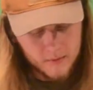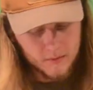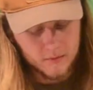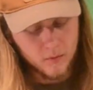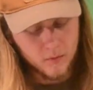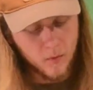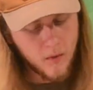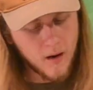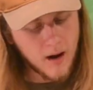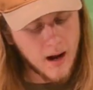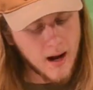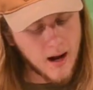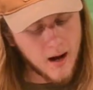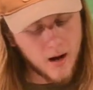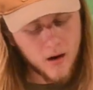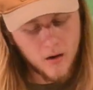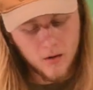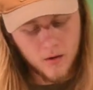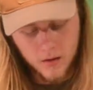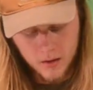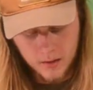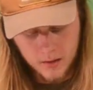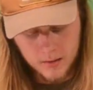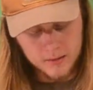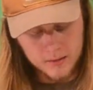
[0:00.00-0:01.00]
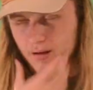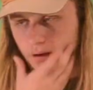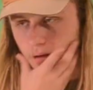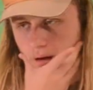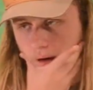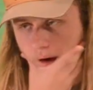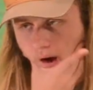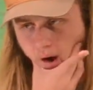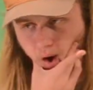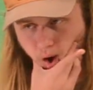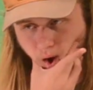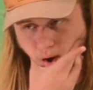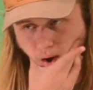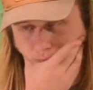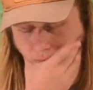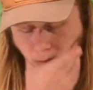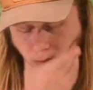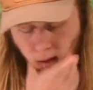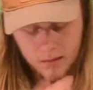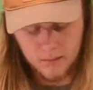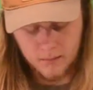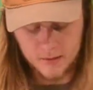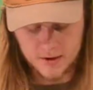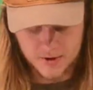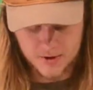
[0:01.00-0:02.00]
Wow. Ugh, that
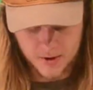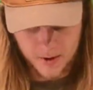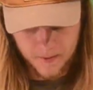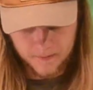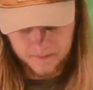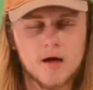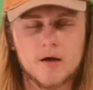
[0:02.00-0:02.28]
hurt my jaw.